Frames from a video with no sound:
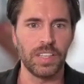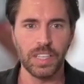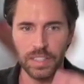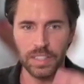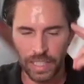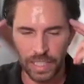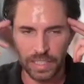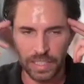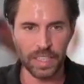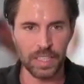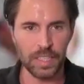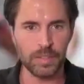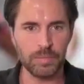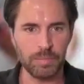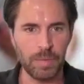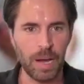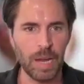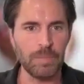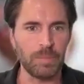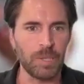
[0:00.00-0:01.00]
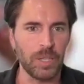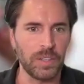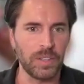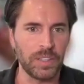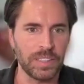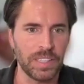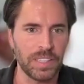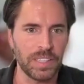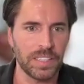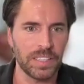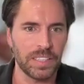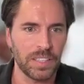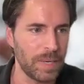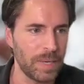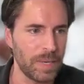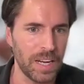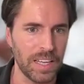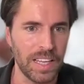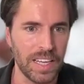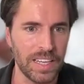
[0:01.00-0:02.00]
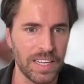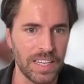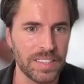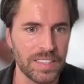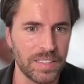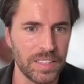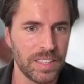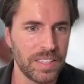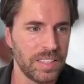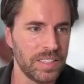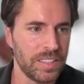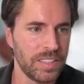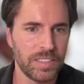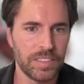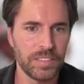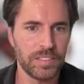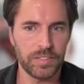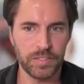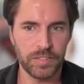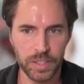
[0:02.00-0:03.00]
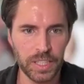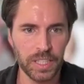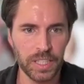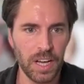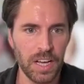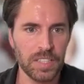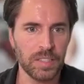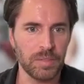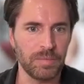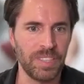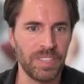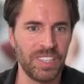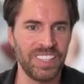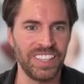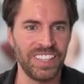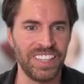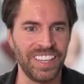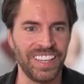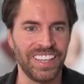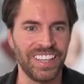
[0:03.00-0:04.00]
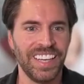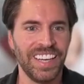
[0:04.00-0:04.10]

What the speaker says: It's like mind blowing. Like, oh my God, that is freaking awesome. and,